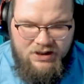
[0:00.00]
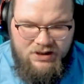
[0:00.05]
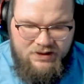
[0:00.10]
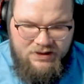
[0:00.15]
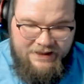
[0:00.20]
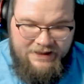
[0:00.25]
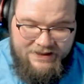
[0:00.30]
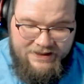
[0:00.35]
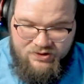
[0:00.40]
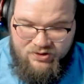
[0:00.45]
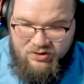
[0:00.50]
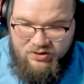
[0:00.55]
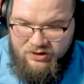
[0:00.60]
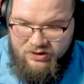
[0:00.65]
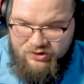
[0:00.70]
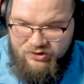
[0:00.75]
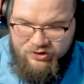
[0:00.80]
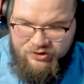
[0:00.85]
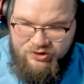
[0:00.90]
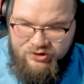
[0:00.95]
Next turn on
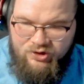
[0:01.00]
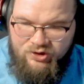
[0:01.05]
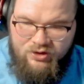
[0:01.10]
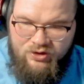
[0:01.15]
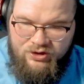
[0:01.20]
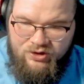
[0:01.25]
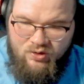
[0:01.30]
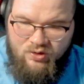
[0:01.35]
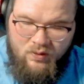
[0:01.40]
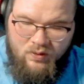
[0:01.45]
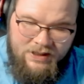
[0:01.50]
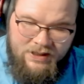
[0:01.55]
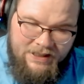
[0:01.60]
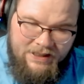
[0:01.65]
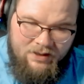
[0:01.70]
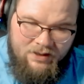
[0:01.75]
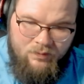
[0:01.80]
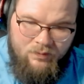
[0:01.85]
turn 2, you could coin it out,